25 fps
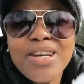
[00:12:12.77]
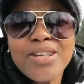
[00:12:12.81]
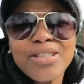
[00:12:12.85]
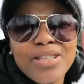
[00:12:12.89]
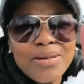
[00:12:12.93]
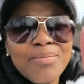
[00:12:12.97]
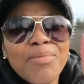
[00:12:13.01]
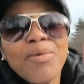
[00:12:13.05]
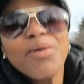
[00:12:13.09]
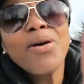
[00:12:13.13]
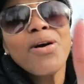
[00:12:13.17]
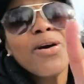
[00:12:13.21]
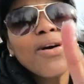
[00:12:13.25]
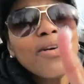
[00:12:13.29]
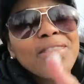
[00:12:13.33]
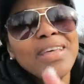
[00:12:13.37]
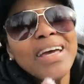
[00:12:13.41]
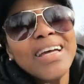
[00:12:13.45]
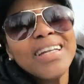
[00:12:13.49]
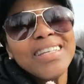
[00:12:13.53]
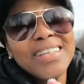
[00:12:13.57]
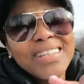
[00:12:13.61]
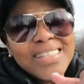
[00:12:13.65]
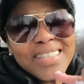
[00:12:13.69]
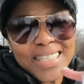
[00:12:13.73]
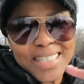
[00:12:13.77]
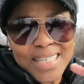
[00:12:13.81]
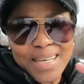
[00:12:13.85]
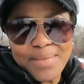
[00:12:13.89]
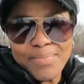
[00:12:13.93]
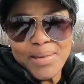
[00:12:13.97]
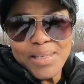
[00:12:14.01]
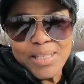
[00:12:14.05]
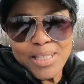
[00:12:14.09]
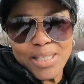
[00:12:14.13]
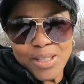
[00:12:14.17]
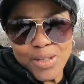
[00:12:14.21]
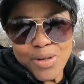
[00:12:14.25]
see you tomorrow, then you'll see
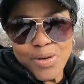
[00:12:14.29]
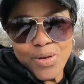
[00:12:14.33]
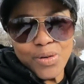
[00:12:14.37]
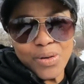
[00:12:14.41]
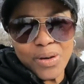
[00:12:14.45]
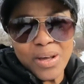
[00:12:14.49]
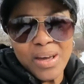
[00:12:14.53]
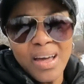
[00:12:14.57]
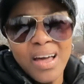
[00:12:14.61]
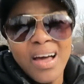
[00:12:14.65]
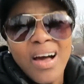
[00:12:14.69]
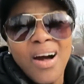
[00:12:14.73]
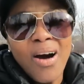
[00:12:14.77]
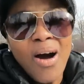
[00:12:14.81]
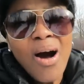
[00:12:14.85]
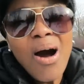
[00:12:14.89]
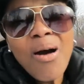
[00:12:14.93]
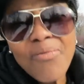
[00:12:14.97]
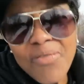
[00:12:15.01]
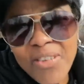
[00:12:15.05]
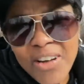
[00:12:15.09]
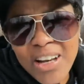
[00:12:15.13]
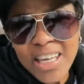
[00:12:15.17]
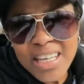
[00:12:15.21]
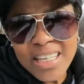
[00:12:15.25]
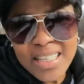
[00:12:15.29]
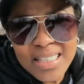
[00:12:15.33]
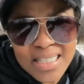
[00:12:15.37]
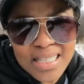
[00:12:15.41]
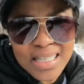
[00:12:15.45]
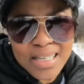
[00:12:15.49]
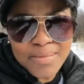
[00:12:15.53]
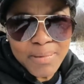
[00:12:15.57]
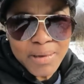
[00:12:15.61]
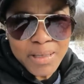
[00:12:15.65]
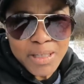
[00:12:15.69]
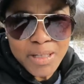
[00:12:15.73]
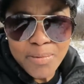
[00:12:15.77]
me soon. Hopefully you'll
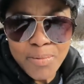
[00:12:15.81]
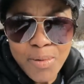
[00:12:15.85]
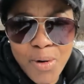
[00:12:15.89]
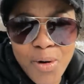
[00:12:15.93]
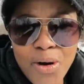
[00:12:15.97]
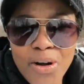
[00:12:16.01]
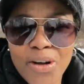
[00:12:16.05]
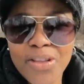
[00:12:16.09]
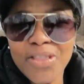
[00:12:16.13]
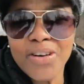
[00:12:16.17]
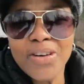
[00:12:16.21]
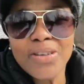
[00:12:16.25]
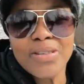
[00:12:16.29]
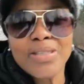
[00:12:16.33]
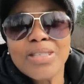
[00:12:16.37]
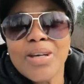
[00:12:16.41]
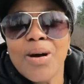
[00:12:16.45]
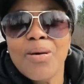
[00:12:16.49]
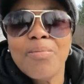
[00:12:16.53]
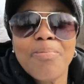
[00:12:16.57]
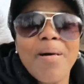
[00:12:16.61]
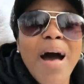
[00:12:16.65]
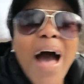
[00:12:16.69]
see me tomorrow though. So